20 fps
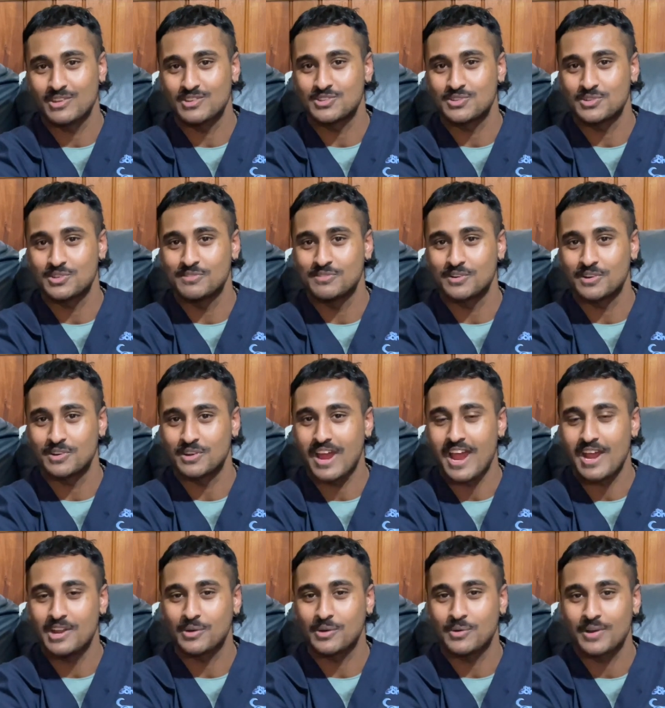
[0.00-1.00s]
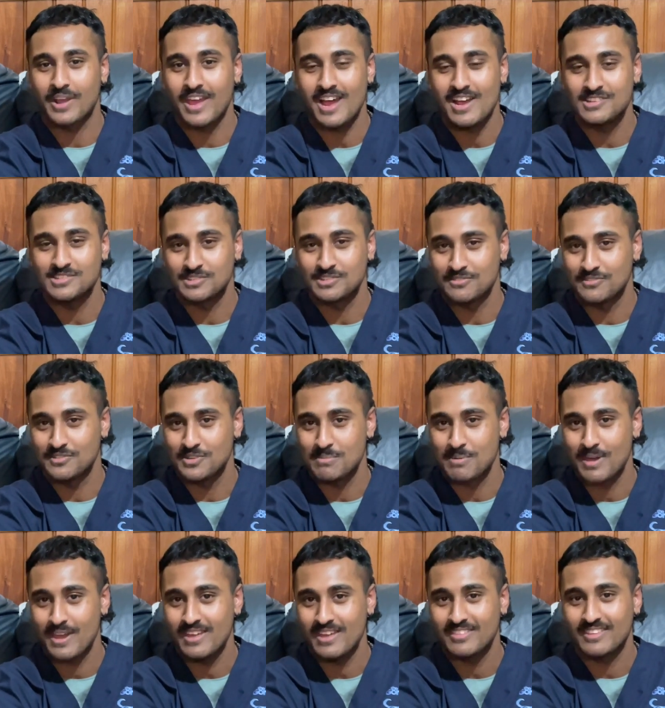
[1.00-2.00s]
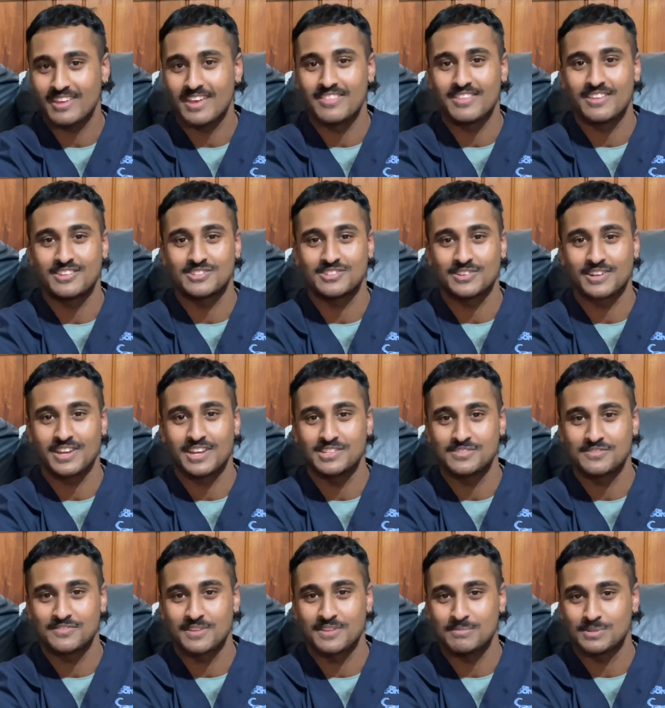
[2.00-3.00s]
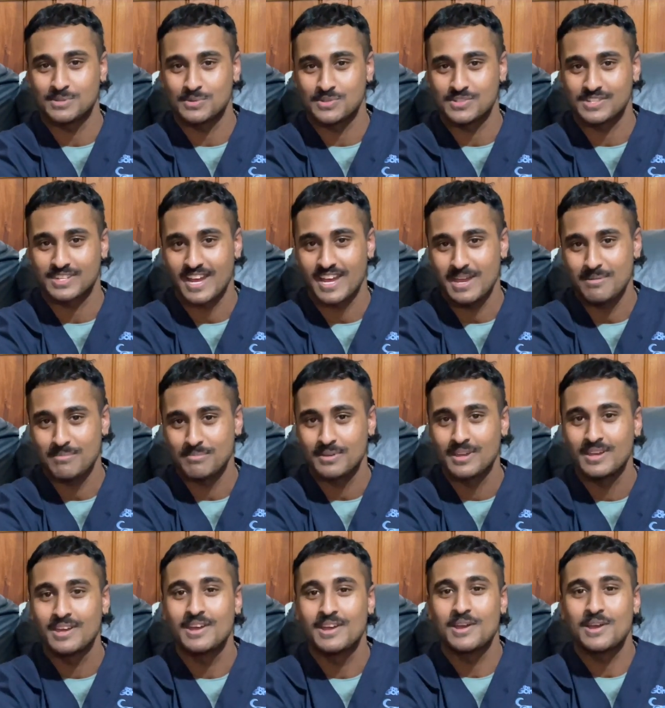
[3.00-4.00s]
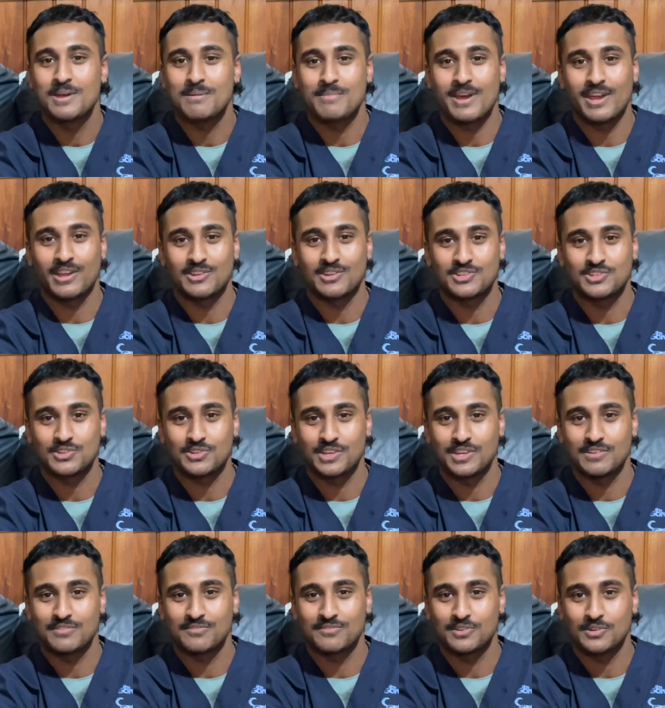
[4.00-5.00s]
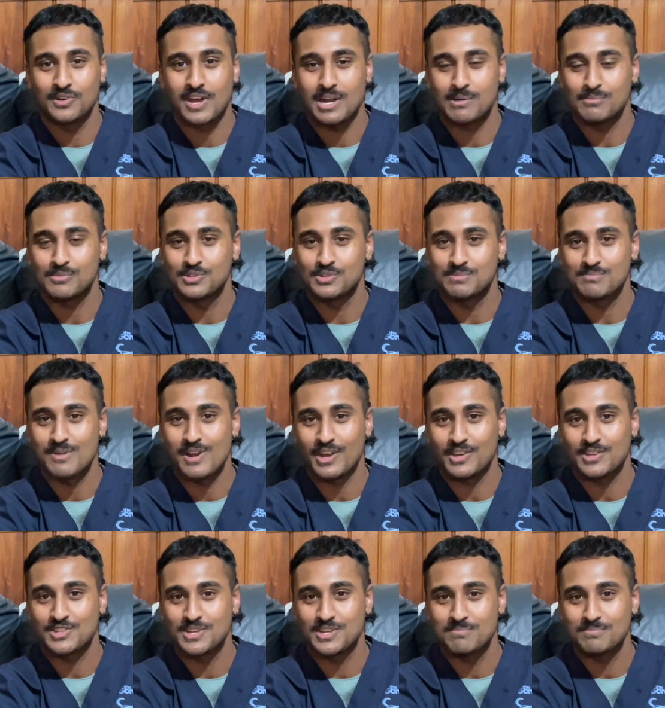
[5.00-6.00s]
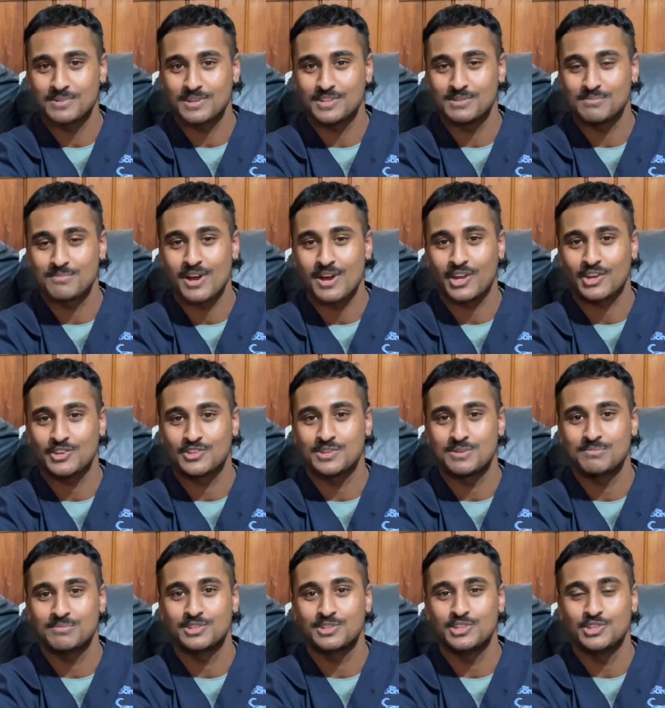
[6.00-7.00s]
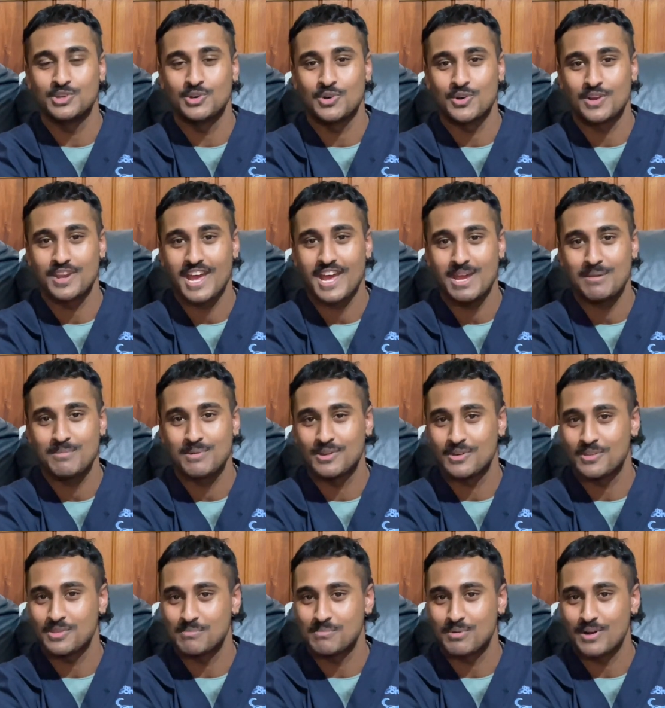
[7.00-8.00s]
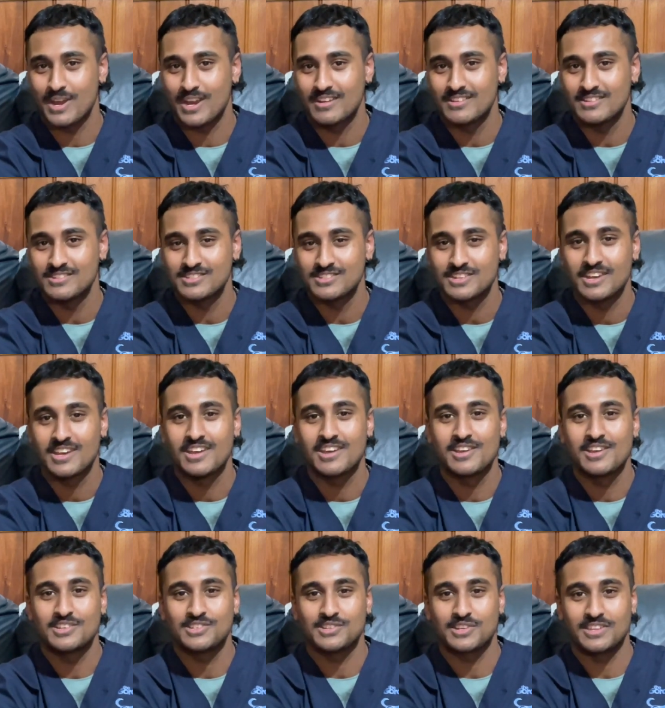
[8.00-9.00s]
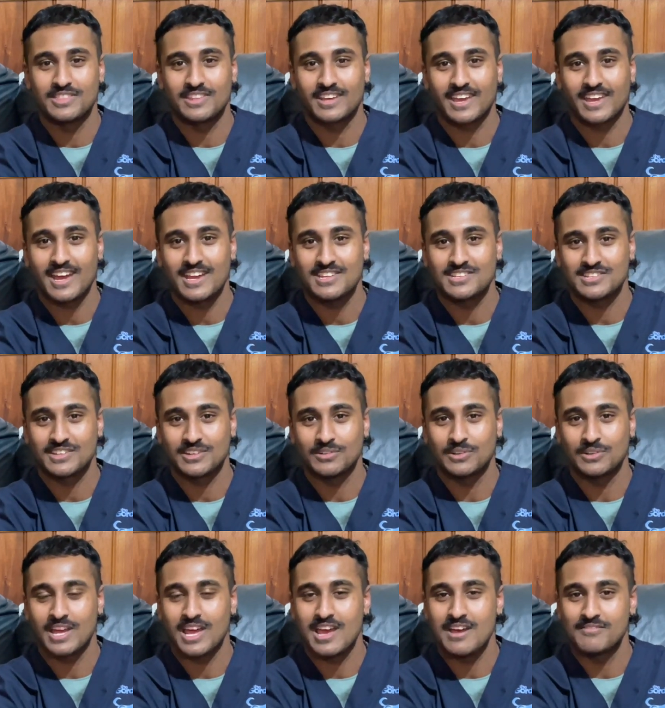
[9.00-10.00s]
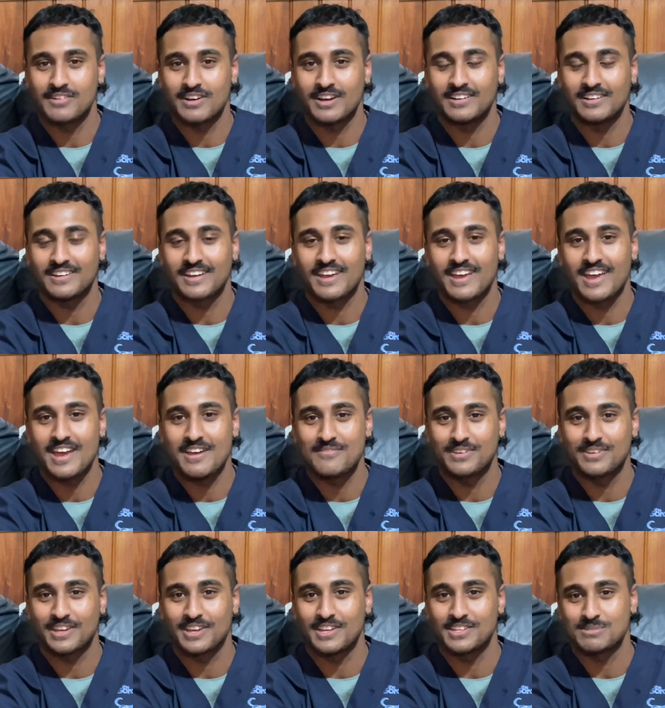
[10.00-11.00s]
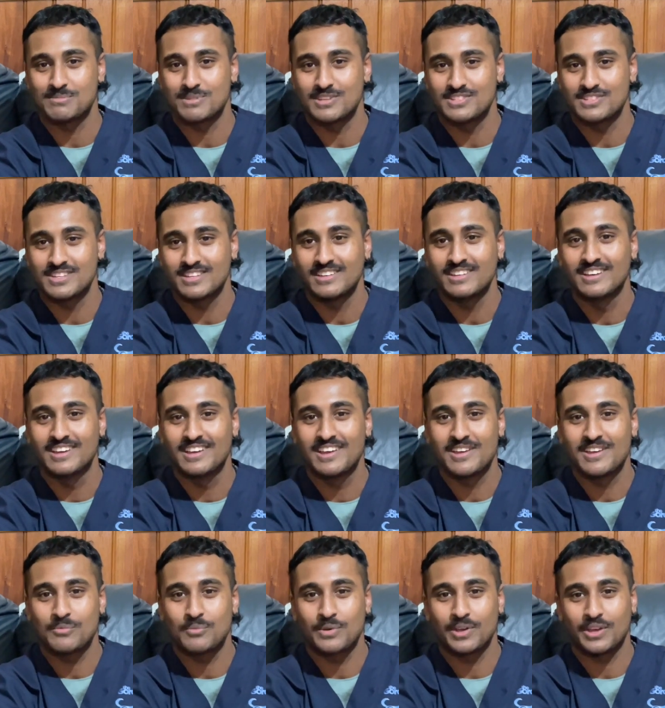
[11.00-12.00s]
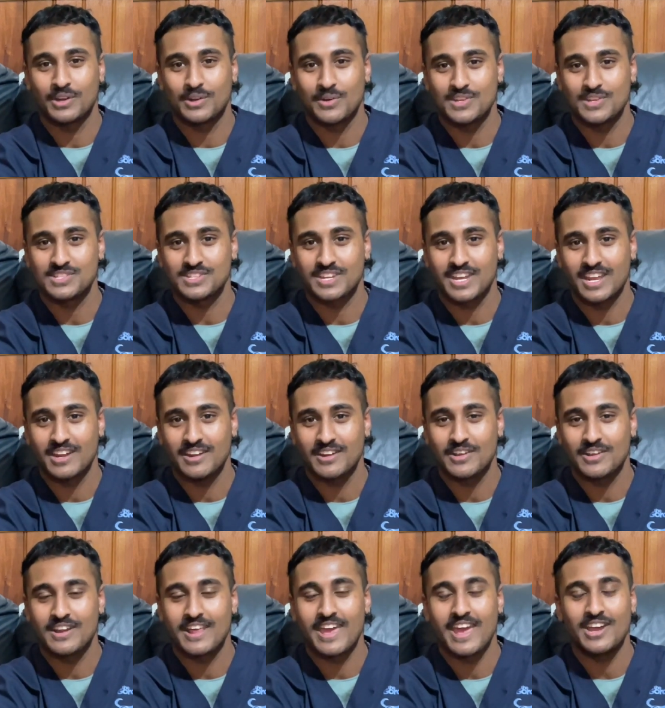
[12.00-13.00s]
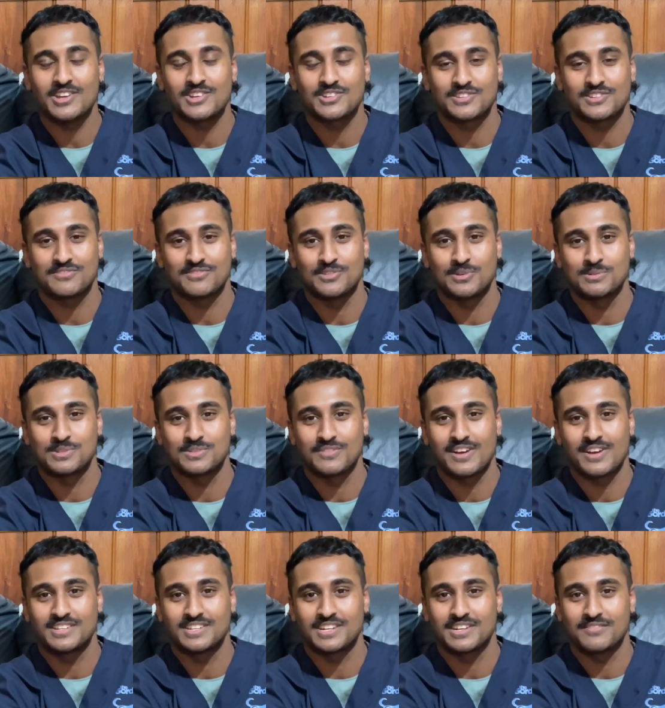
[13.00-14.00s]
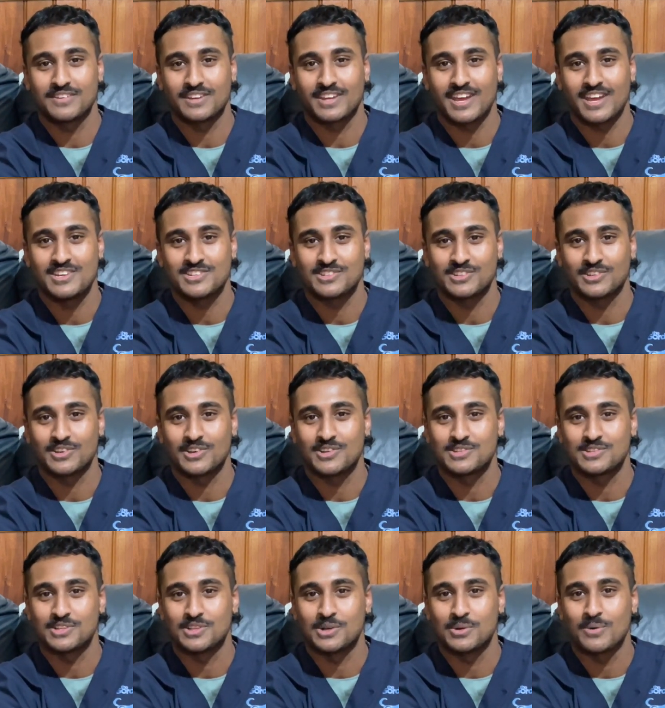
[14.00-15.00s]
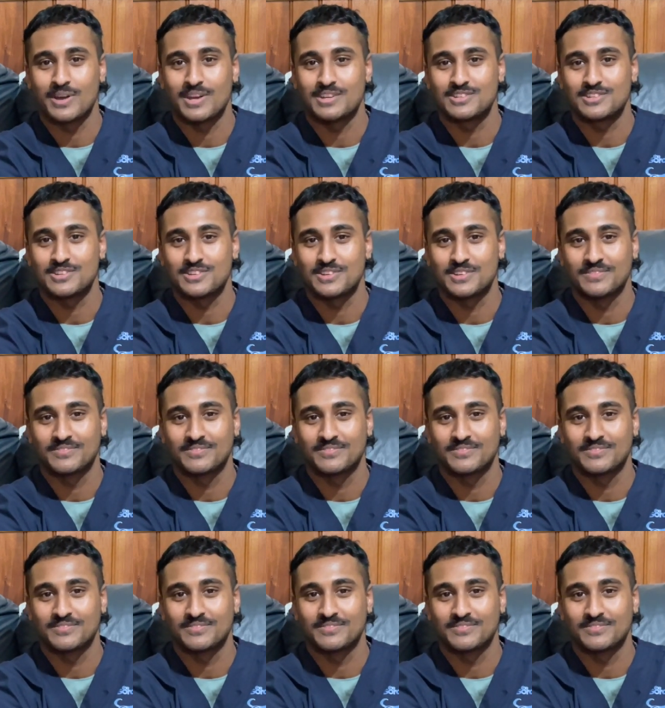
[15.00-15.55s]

sure you've got adequate housing for your pet and it's not easy for them to escape, making sure if your animal is microchipped, it is microchipped to your name and not the breeder's. So in the case that it ever, ever gets missing, we can always scan it, and extra forms of identification goes a long way too.